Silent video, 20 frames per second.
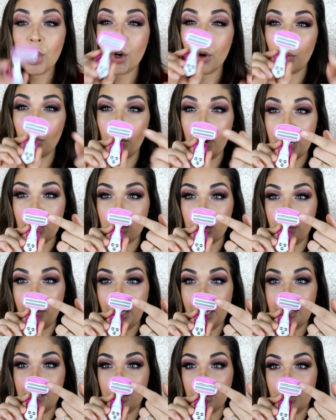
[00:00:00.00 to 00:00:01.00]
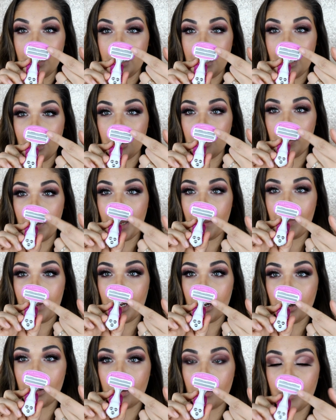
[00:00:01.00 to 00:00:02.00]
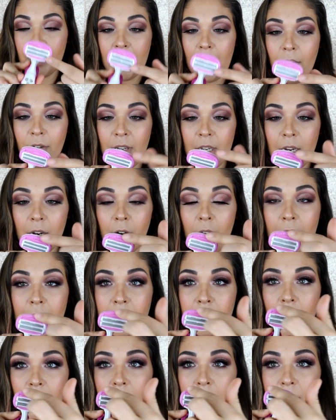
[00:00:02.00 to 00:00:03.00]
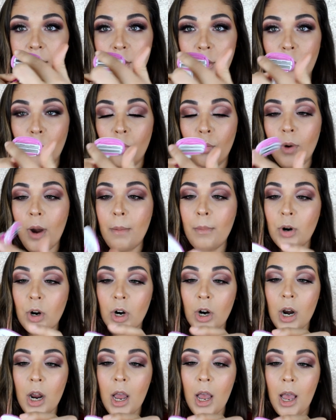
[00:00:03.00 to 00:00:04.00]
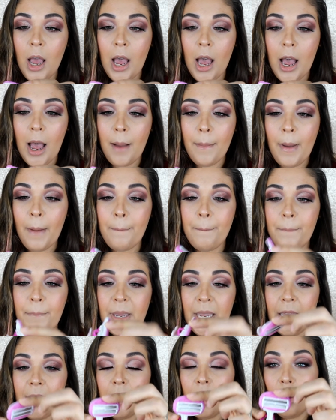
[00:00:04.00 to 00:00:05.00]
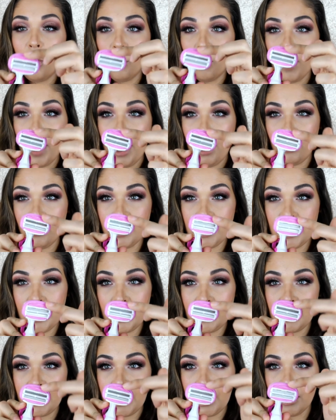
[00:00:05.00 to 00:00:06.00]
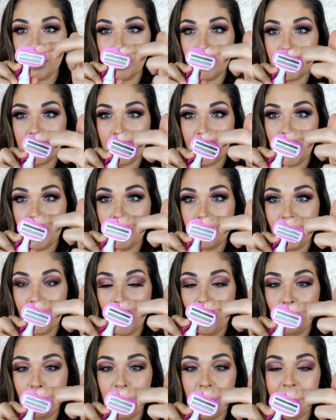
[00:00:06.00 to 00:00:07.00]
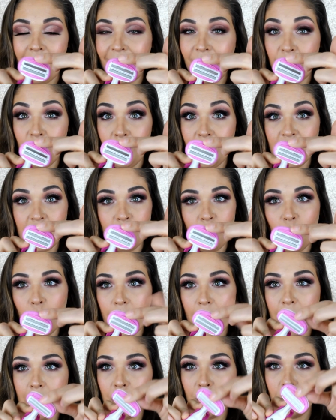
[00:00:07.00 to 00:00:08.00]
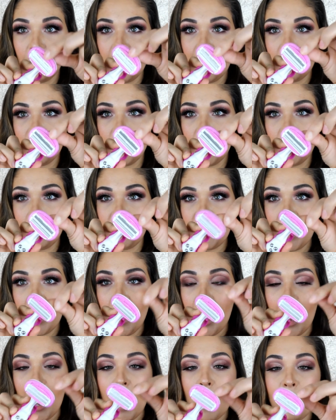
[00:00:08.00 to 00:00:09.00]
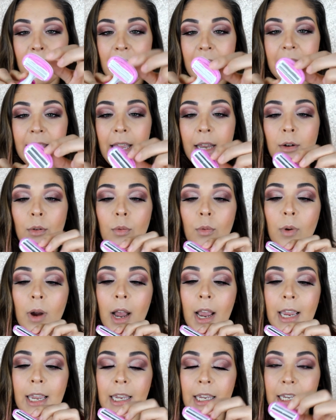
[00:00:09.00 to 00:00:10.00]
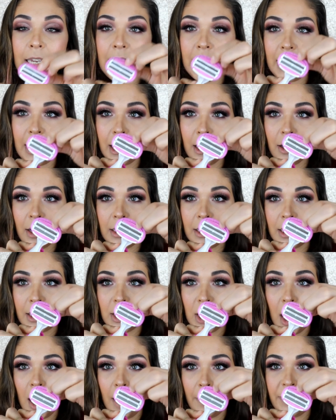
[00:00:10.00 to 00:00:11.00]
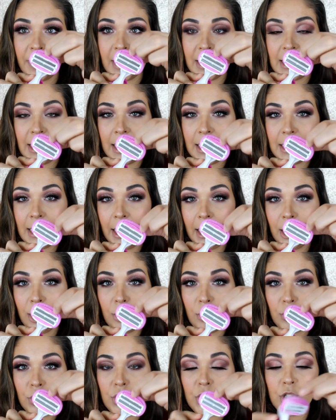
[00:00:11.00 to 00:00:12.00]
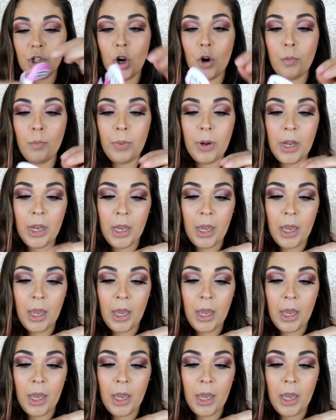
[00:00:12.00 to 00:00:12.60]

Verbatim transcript: razor blades. As you can see, three up here, three down here. It's got this little rubber um, bit around it here to kind of help, I don't know, exfoliate or whatever. Um, and then right here at the top, this is like a little soap